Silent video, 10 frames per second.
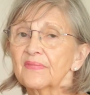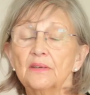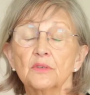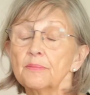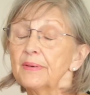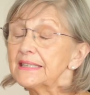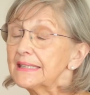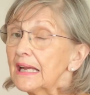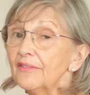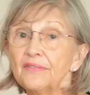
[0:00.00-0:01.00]
"It was the best
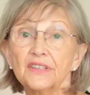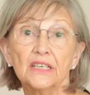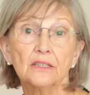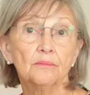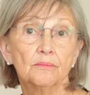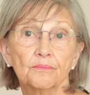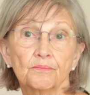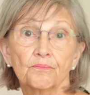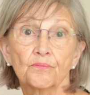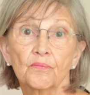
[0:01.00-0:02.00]
thing I've ever done,"
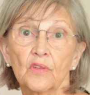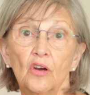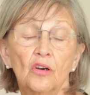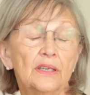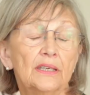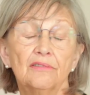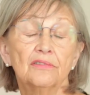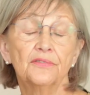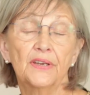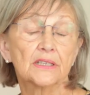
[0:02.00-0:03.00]
or "It never
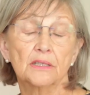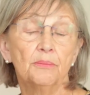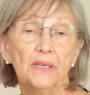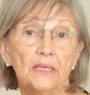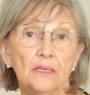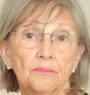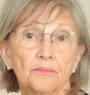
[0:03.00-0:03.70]
affected me."